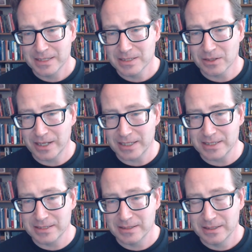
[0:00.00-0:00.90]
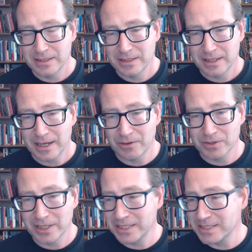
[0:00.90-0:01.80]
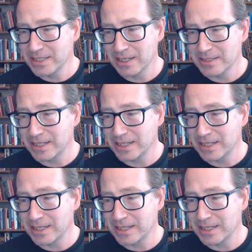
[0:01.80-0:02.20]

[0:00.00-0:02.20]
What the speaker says: So I would like to see us